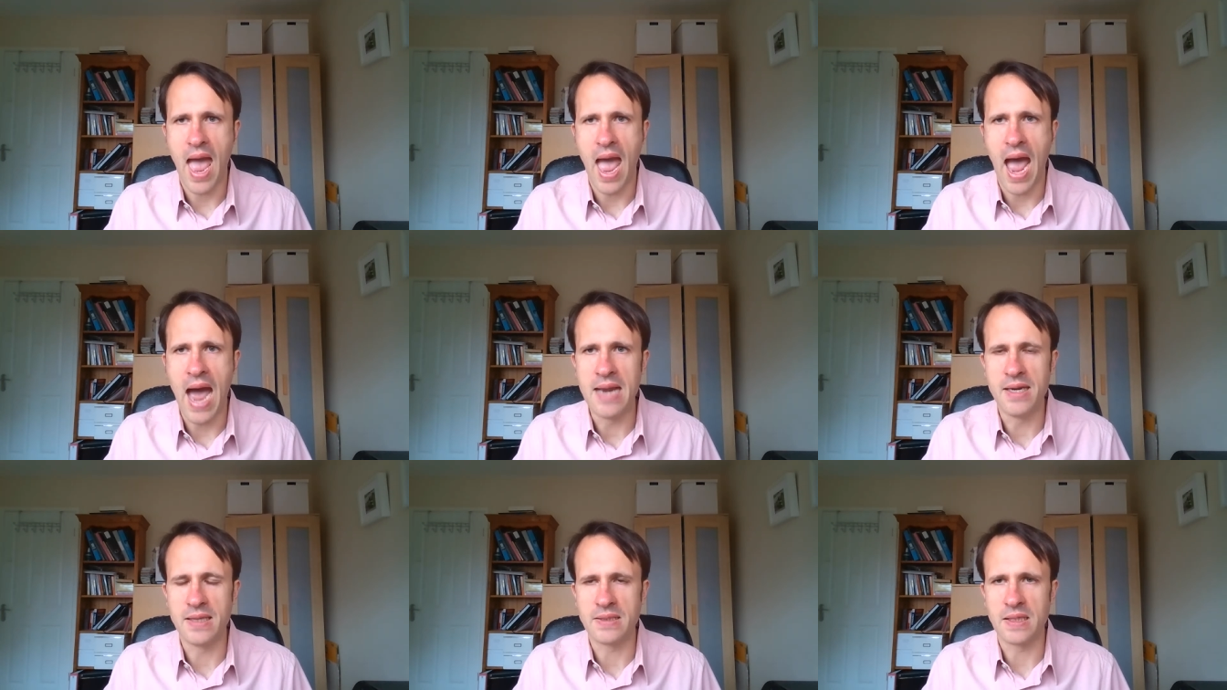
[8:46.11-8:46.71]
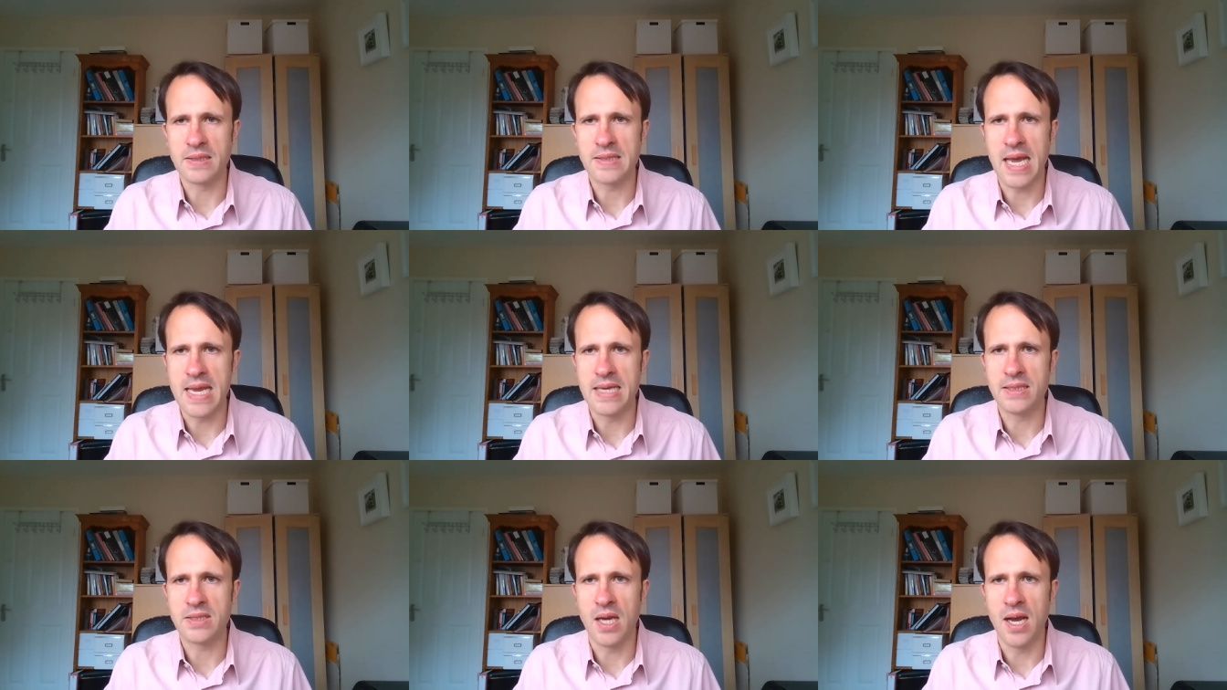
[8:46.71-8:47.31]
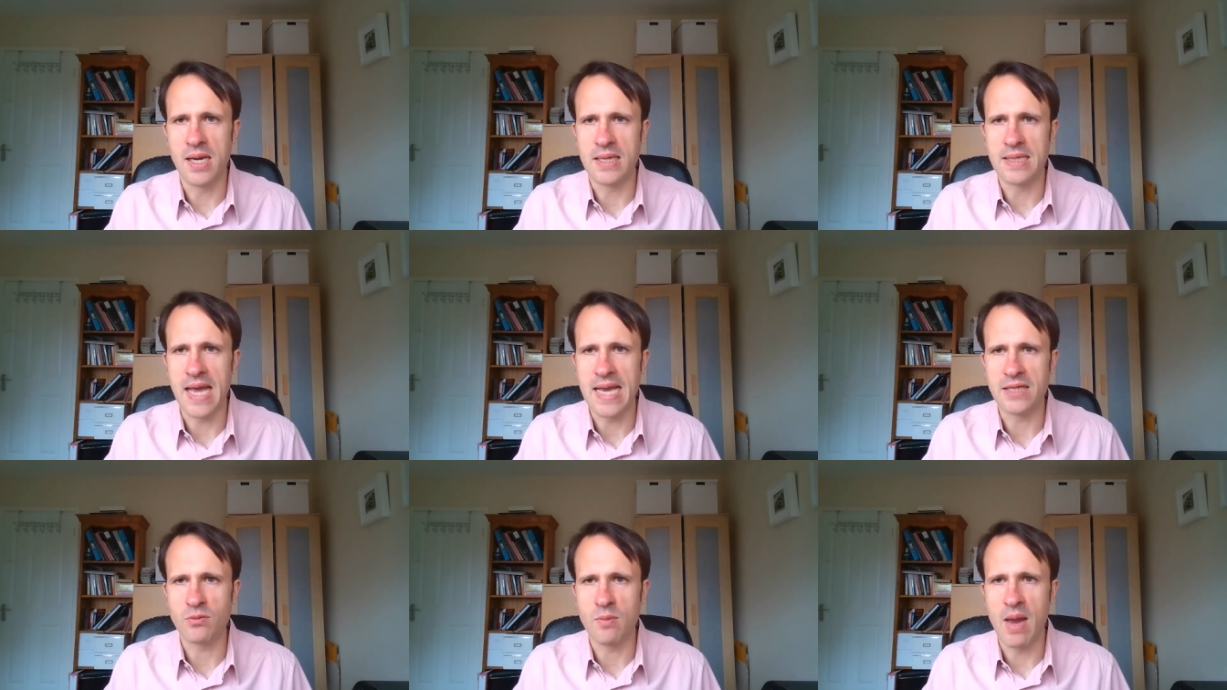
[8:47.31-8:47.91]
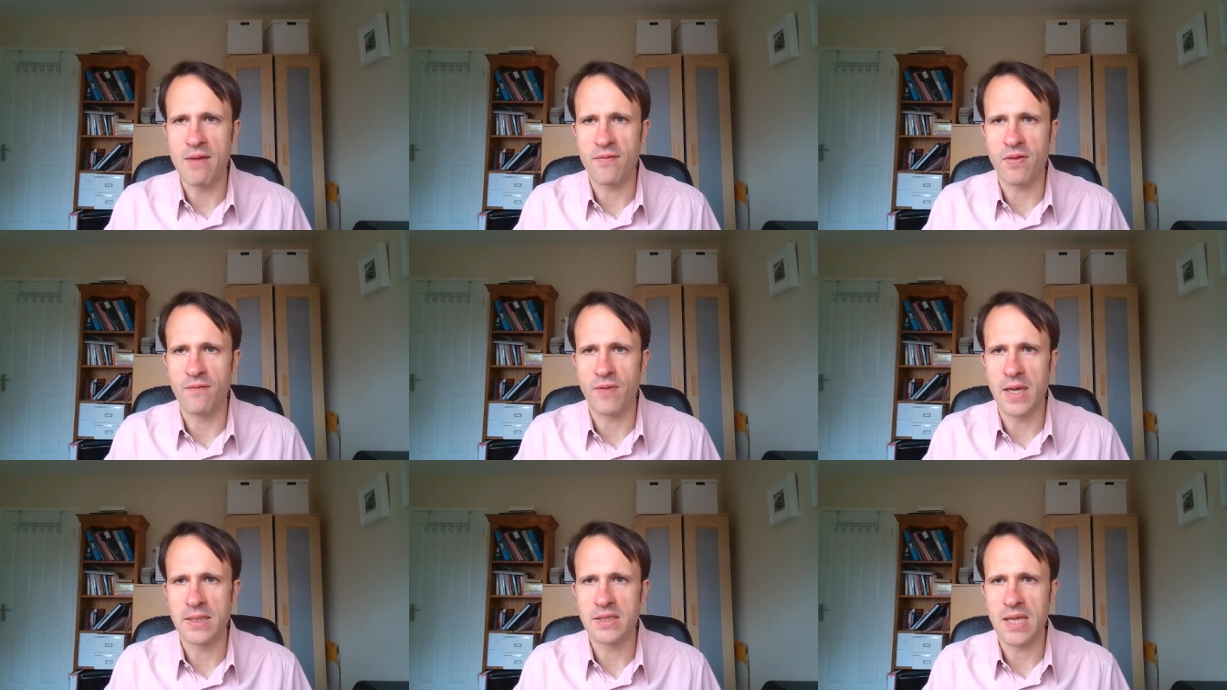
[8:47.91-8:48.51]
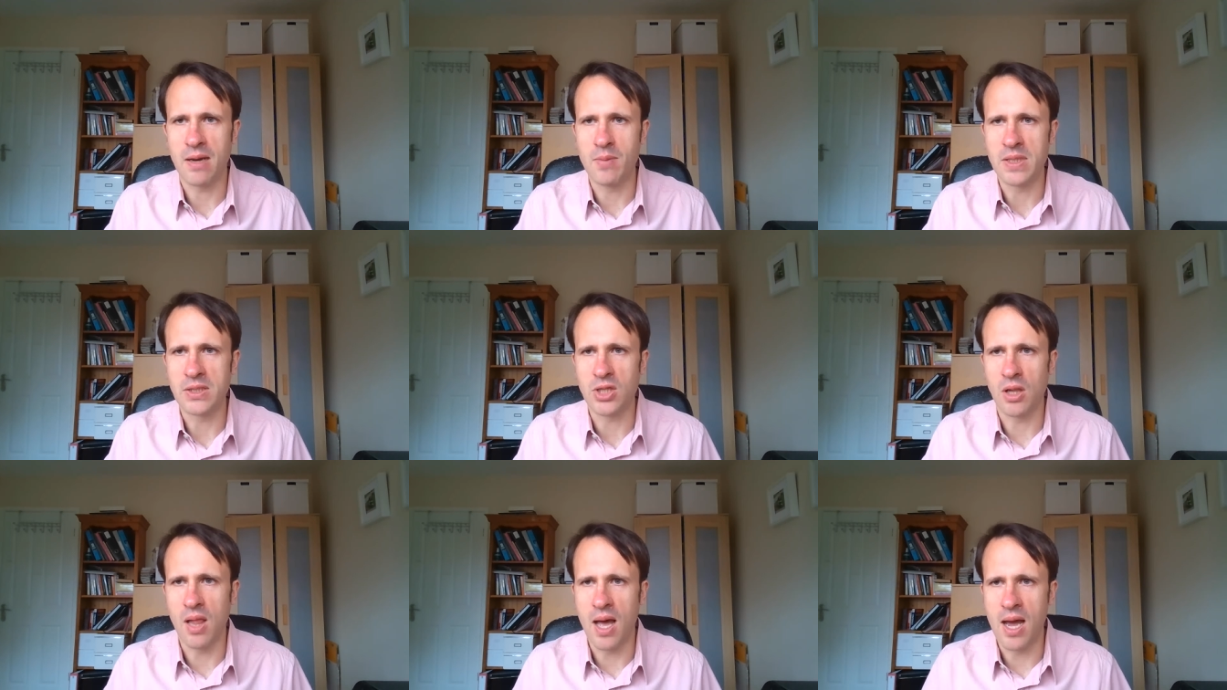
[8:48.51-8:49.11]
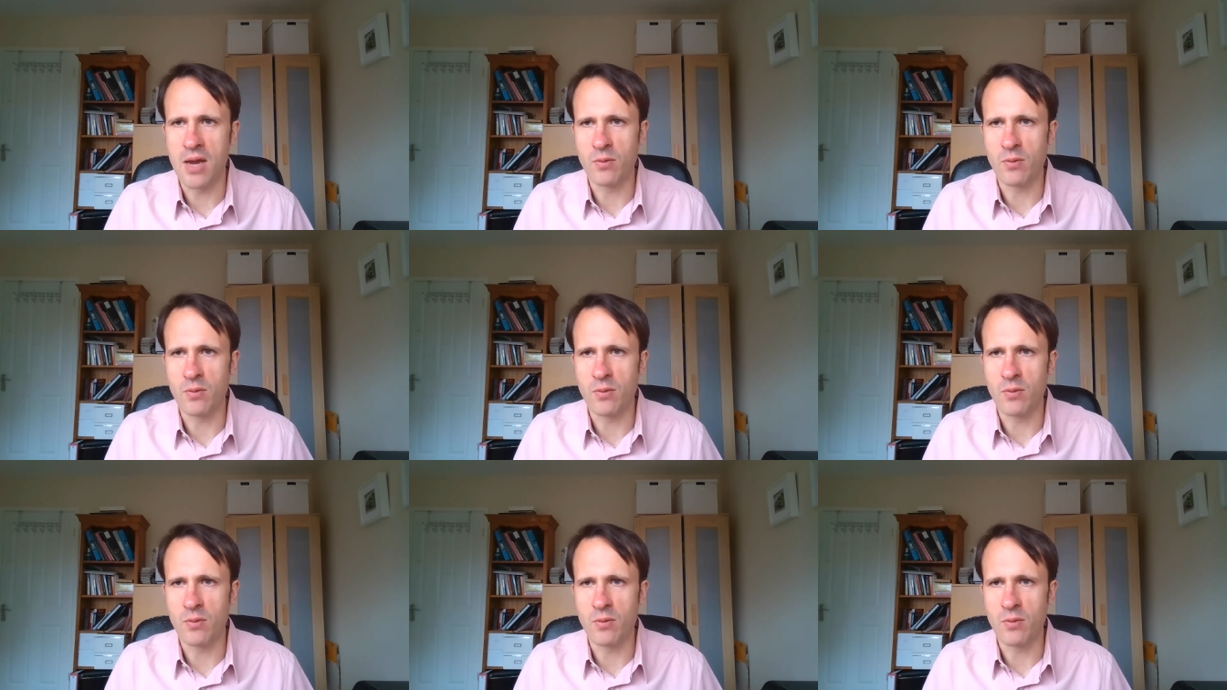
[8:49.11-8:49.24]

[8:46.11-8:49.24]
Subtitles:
And as I say, it's early days. We met for the first time in July.